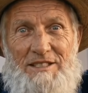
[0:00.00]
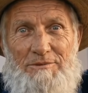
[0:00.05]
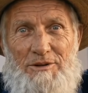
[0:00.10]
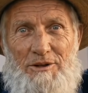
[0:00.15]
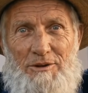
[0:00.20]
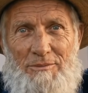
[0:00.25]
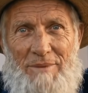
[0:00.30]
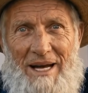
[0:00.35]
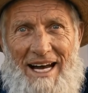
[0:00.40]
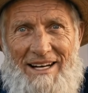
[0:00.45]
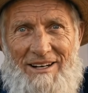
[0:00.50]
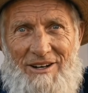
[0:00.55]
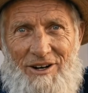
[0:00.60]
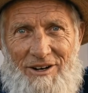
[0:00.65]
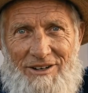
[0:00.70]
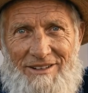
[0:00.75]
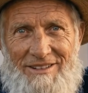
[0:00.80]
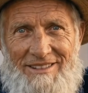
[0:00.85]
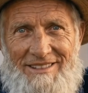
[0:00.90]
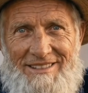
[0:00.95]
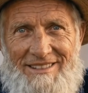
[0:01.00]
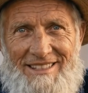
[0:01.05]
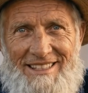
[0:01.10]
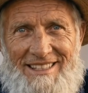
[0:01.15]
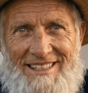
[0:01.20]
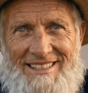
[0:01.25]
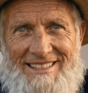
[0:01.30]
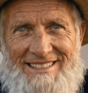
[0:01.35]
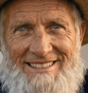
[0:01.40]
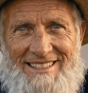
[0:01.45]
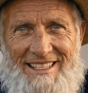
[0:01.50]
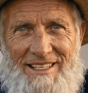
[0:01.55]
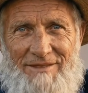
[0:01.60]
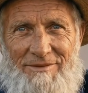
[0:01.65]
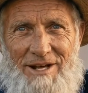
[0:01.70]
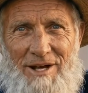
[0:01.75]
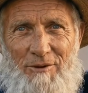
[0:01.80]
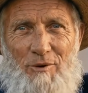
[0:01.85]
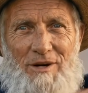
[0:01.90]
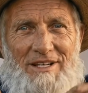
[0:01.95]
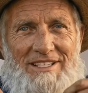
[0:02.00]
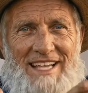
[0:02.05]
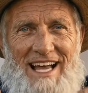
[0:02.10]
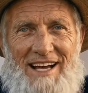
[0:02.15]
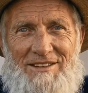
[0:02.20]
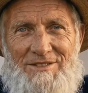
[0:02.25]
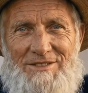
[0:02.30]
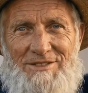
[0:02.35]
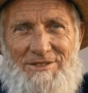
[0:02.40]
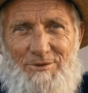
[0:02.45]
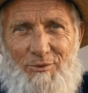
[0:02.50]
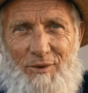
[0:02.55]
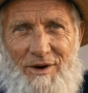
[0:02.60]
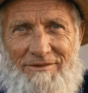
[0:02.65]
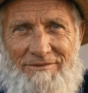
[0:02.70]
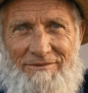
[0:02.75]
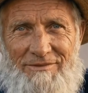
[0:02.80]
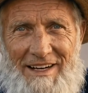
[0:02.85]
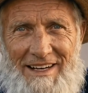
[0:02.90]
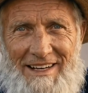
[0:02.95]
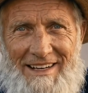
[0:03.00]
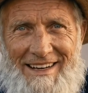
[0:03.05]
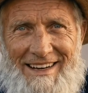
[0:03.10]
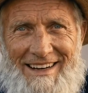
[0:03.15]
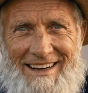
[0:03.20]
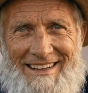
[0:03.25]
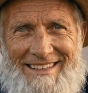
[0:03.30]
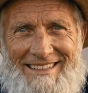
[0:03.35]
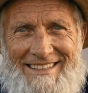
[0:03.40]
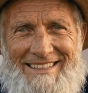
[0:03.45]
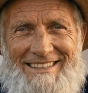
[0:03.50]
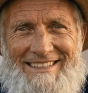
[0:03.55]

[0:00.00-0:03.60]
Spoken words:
of a typical back garden, say around 1,000 square feet,